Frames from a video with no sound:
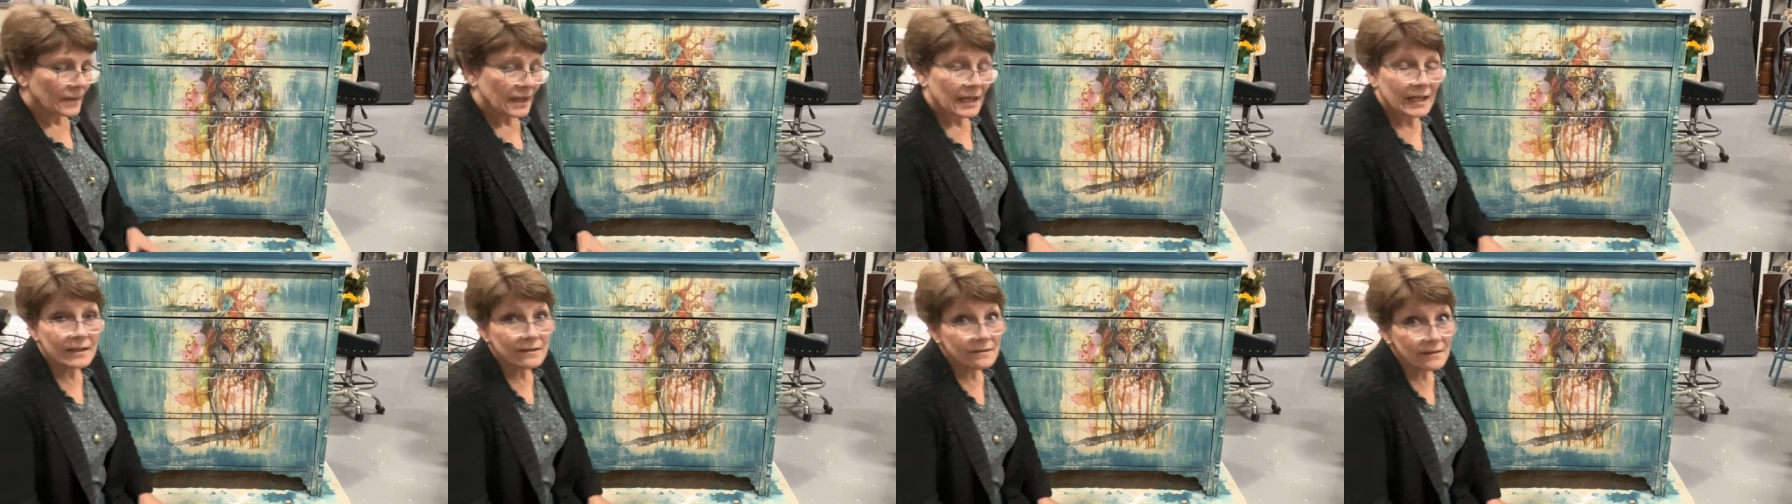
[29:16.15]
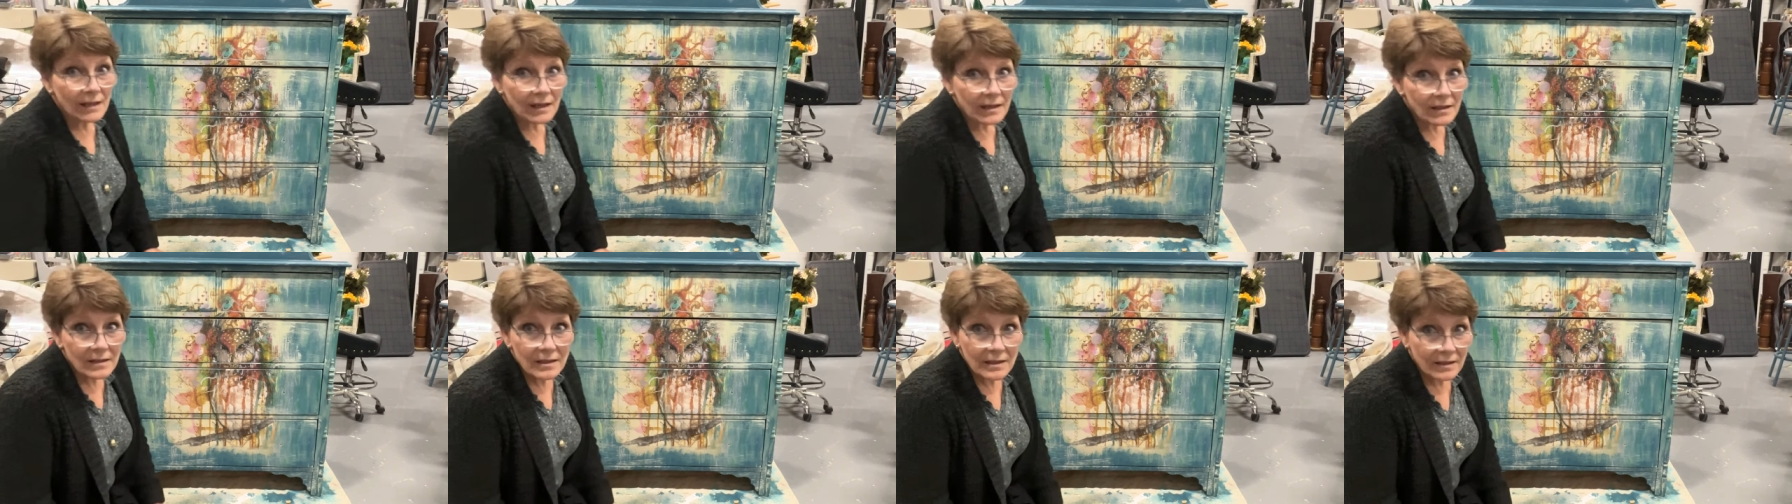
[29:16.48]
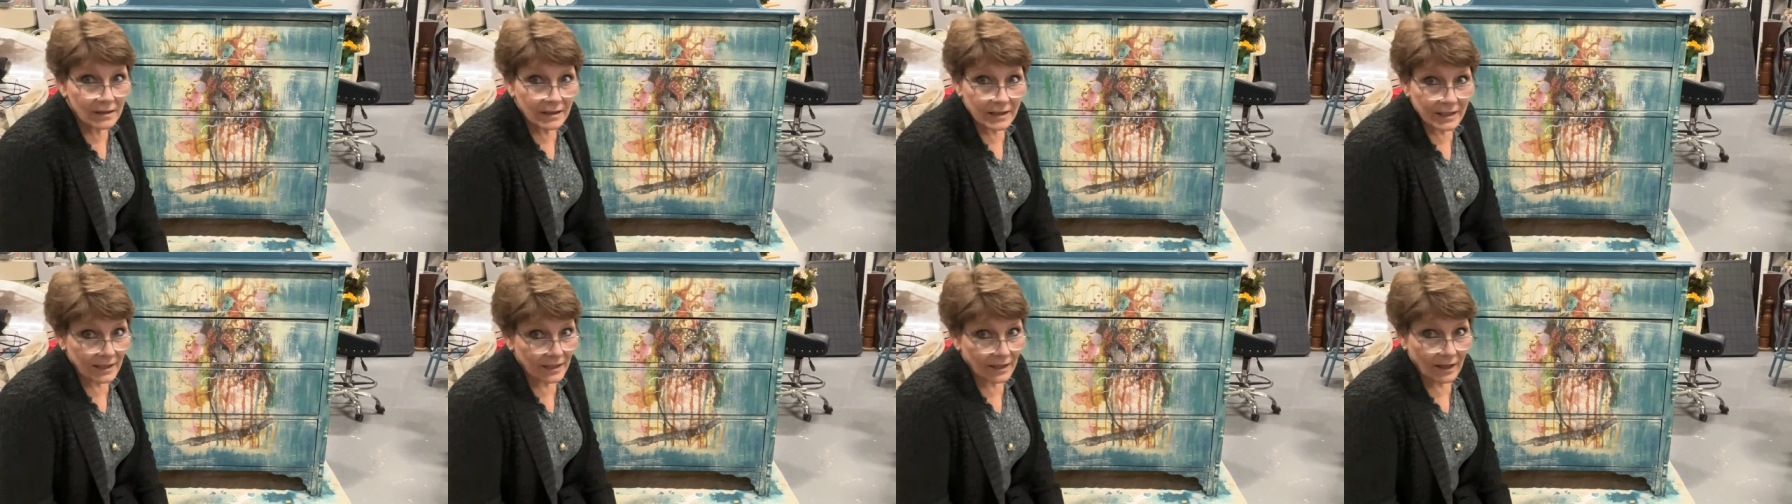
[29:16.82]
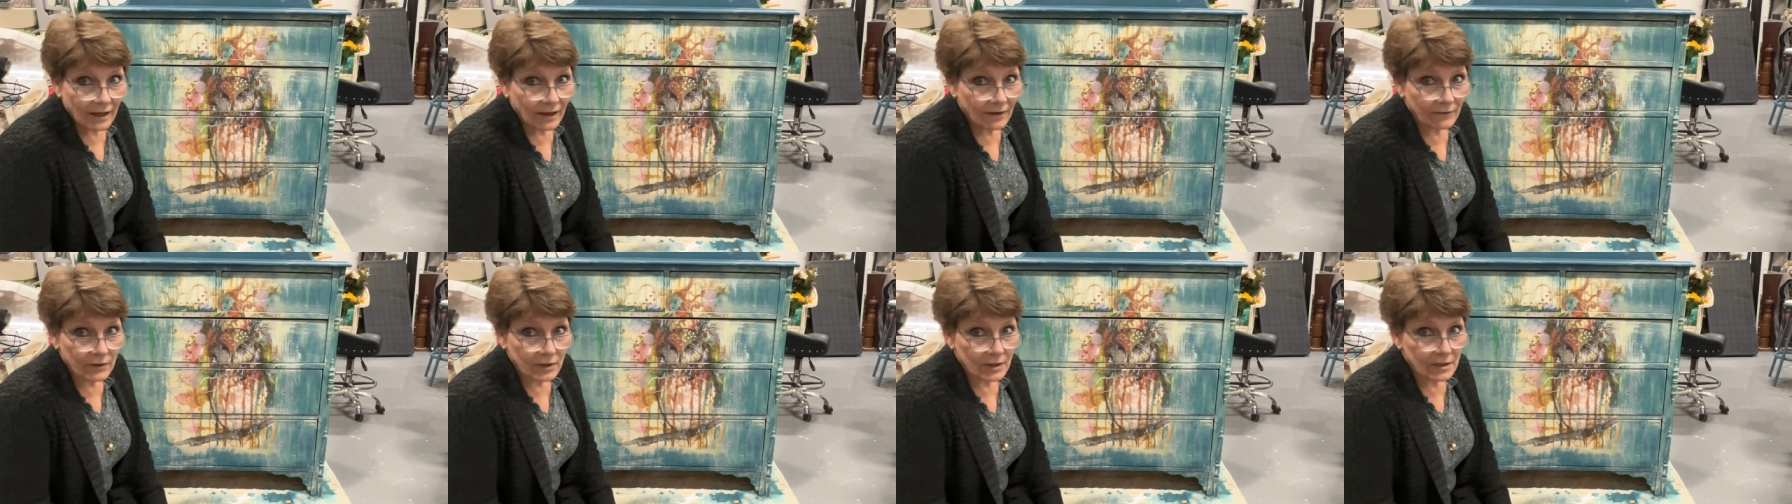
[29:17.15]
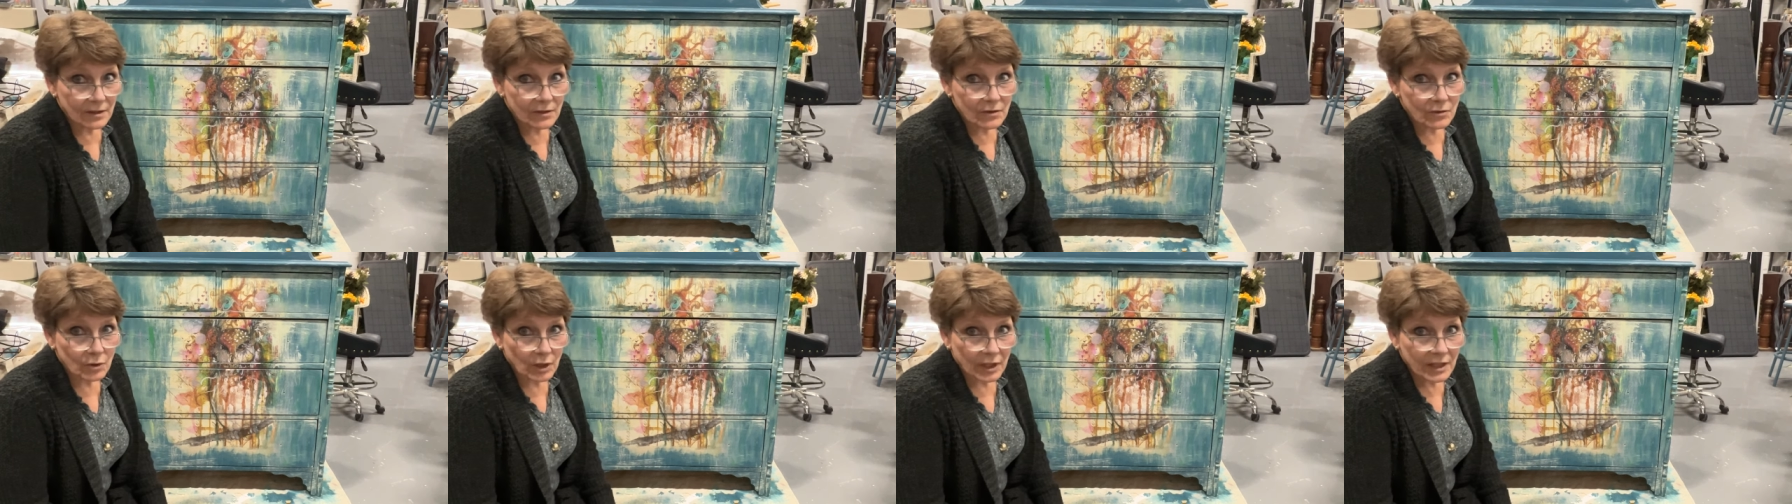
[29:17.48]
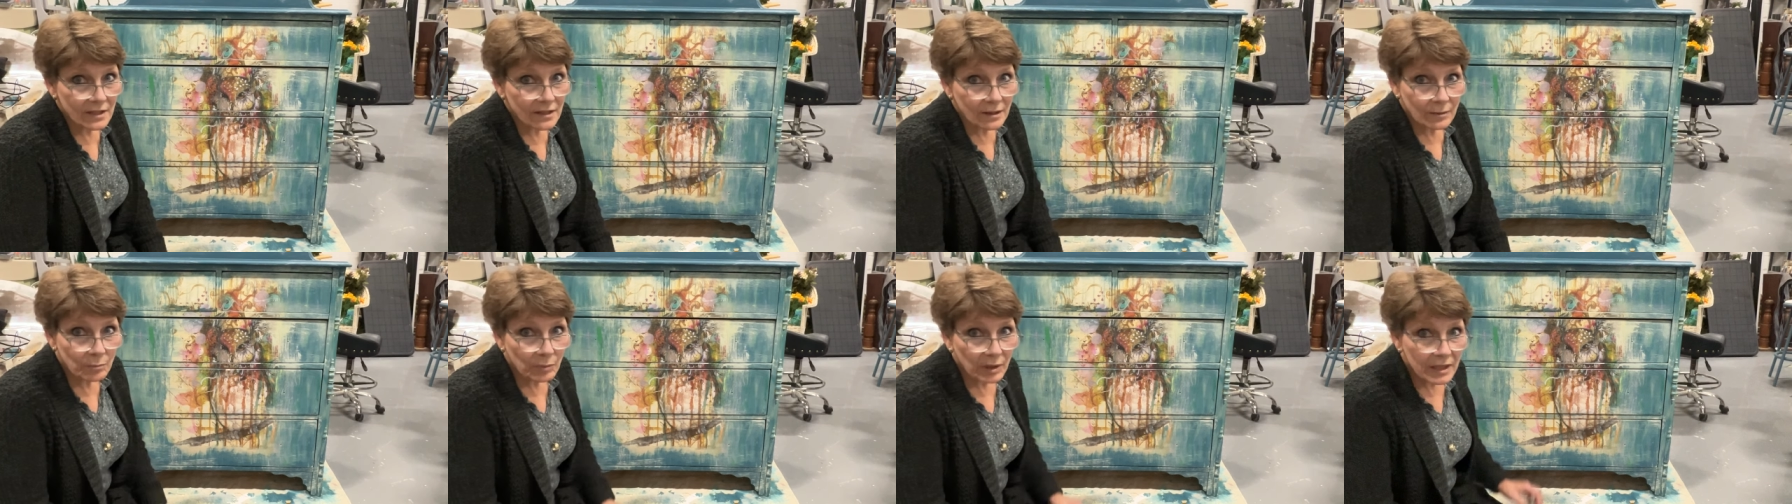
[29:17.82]
It doesn't need a heavy
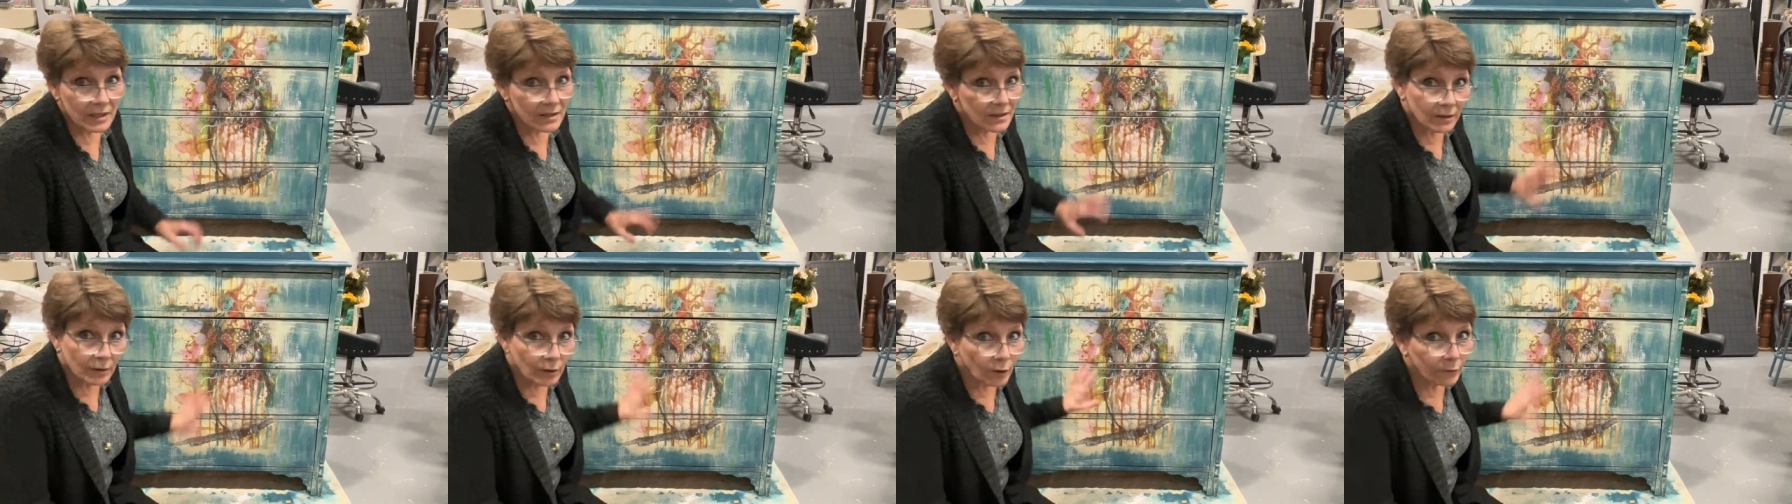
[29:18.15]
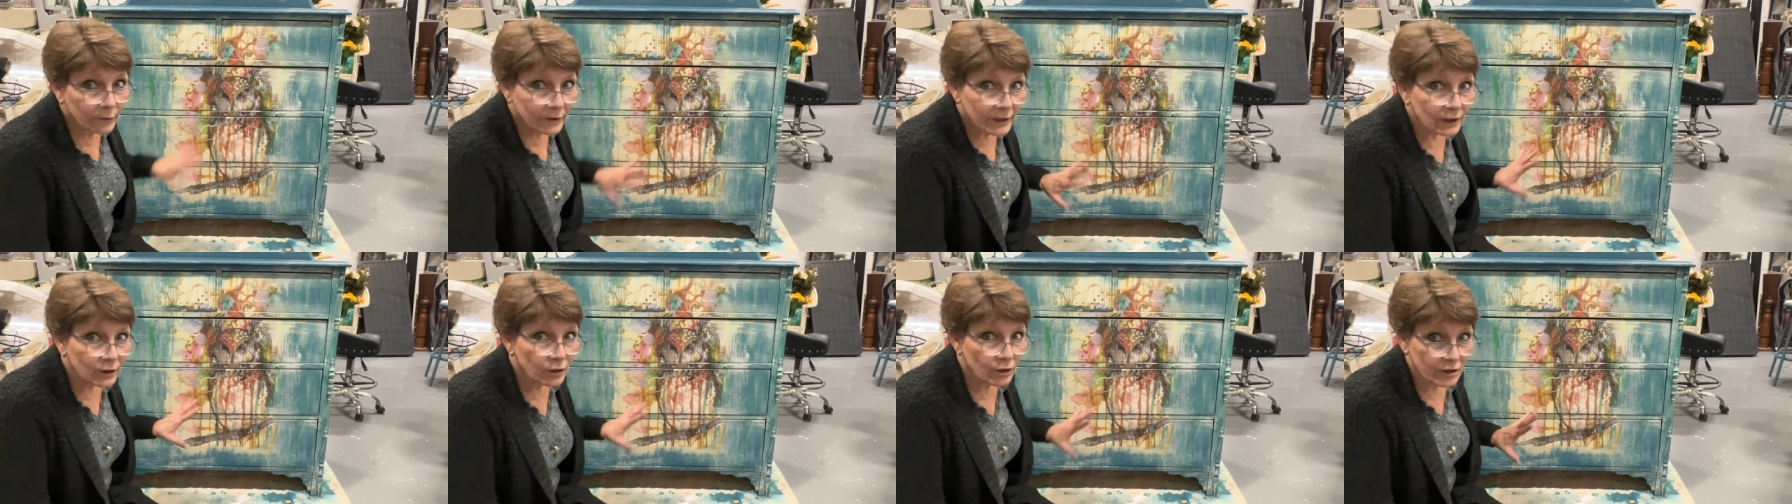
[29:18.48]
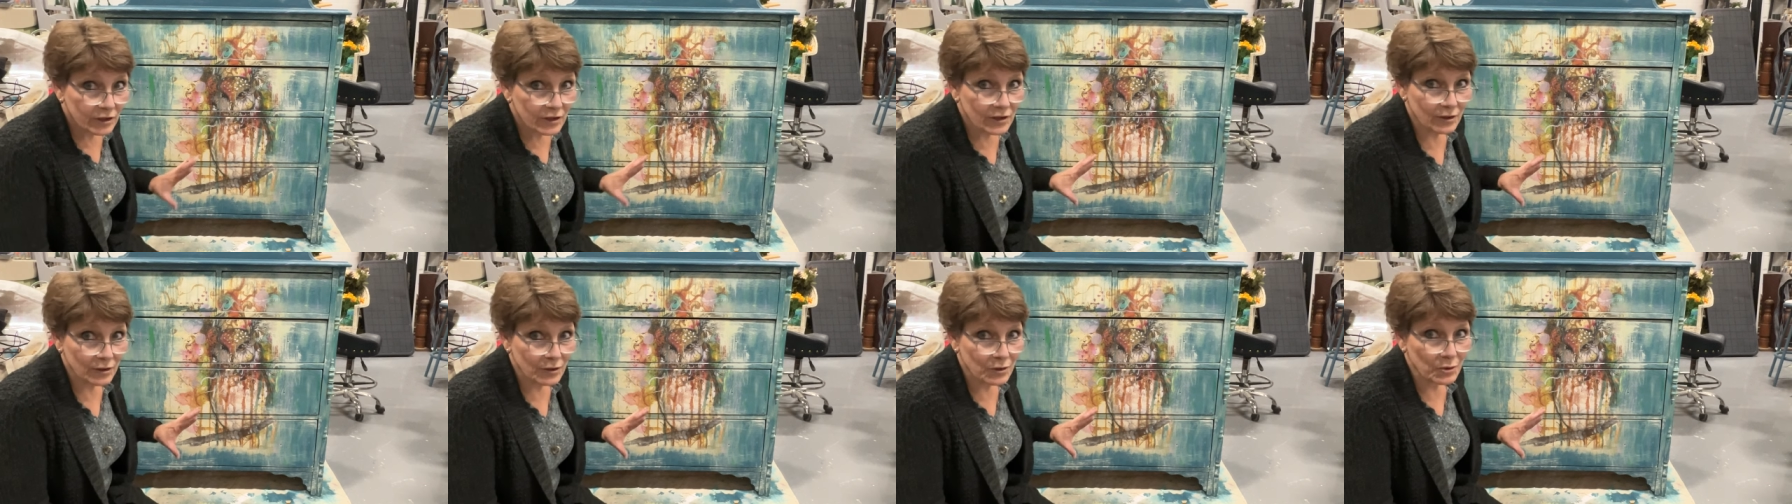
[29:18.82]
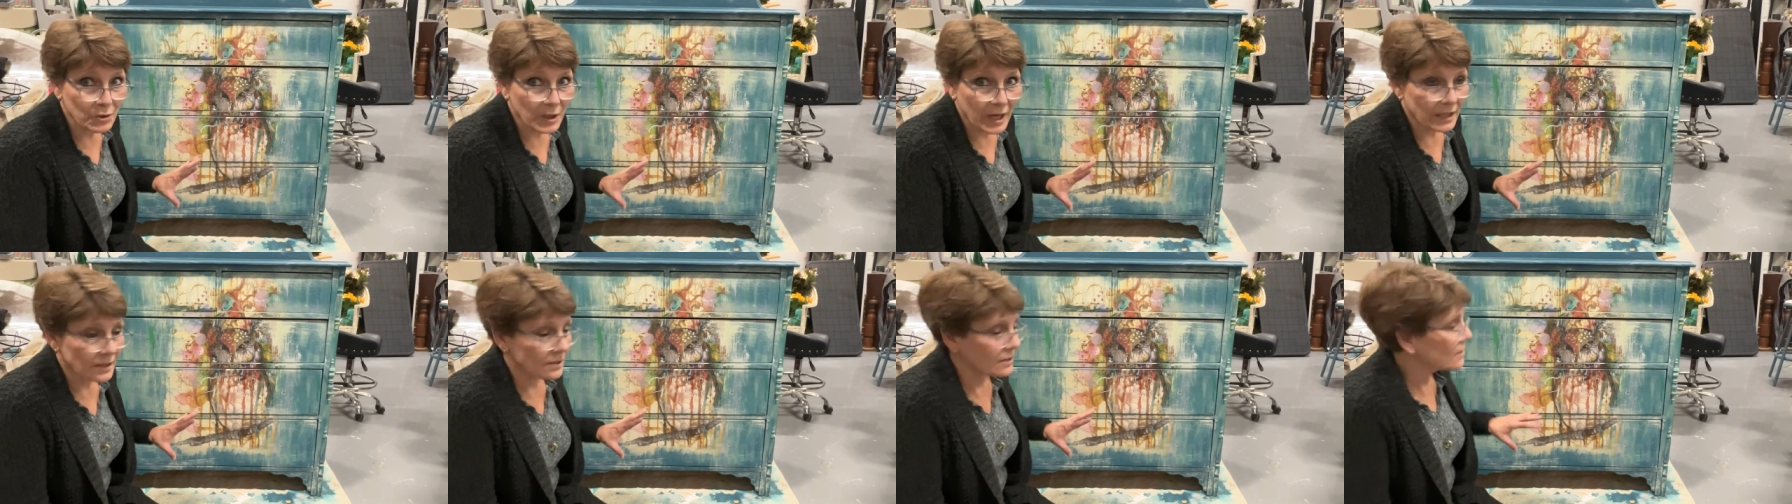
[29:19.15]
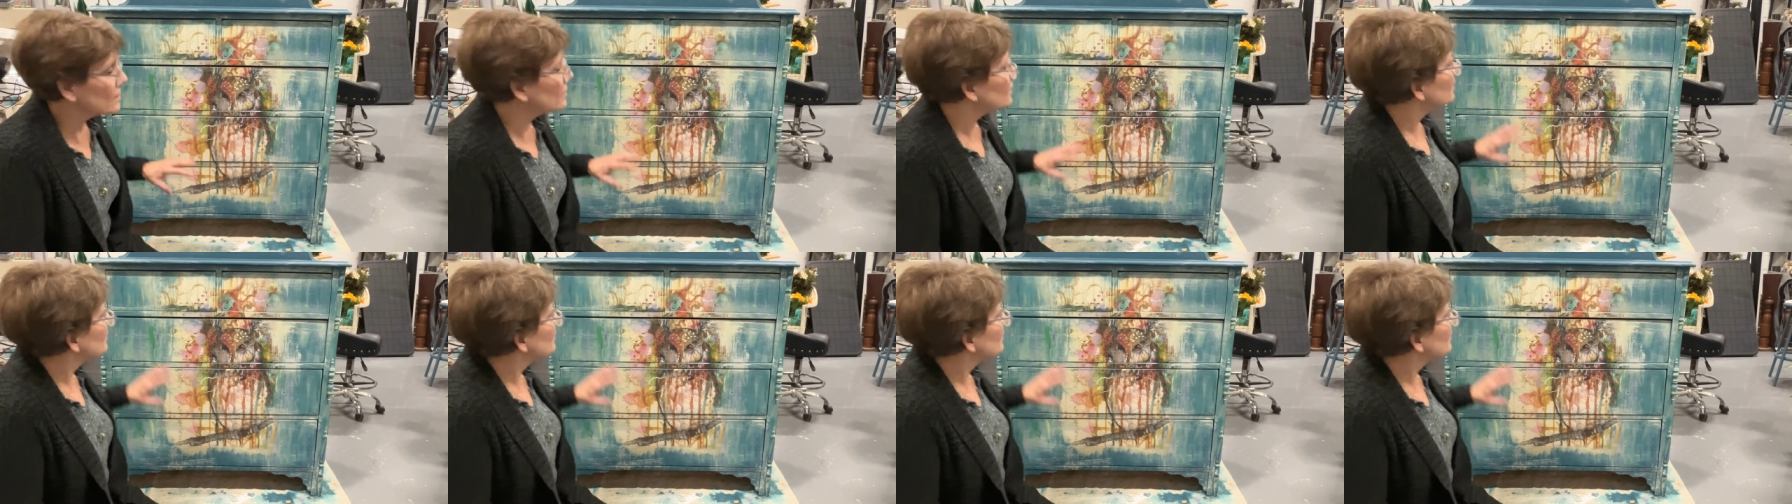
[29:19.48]
distressing because it already looks distressed.